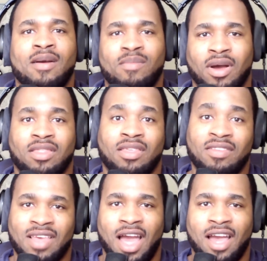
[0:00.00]
but
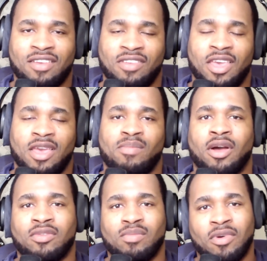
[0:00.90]
this galaxy,
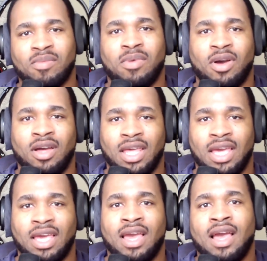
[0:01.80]
but most
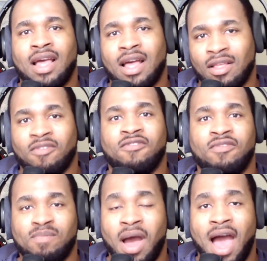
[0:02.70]
importantly the
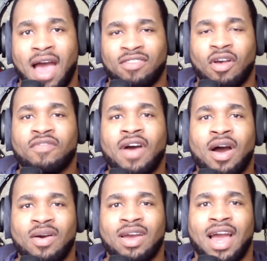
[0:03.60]
past of
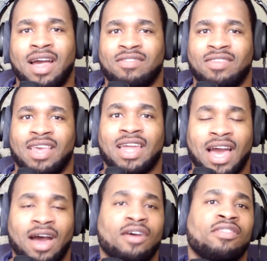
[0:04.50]
our own galaxy, and
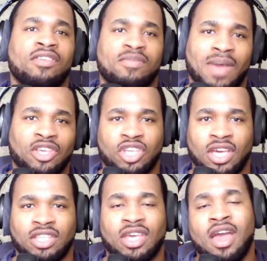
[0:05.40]
how this might
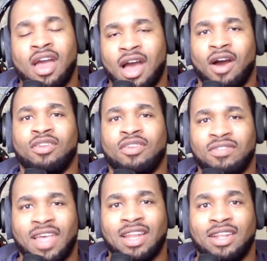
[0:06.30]
change our
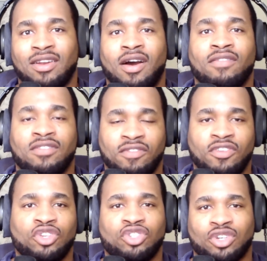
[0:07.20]
understanding of the
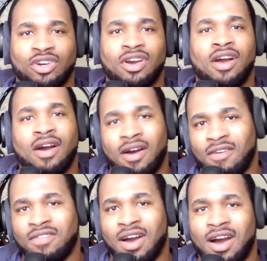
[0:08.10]
future
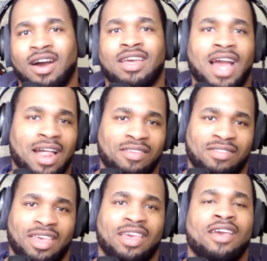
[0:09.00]
of our
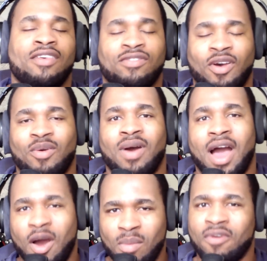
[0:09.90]
galaxy. So
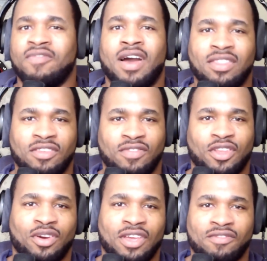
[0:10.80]
I hope you found this
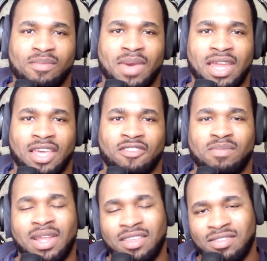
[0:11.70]
video informative.
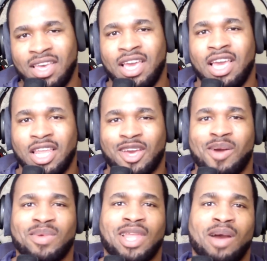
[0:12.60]
Please hit a
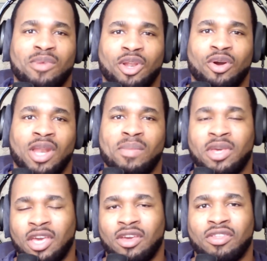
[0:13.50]
comment down below. Let
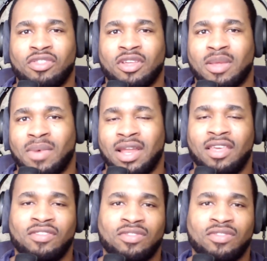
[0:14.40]
me hear your thoughts about these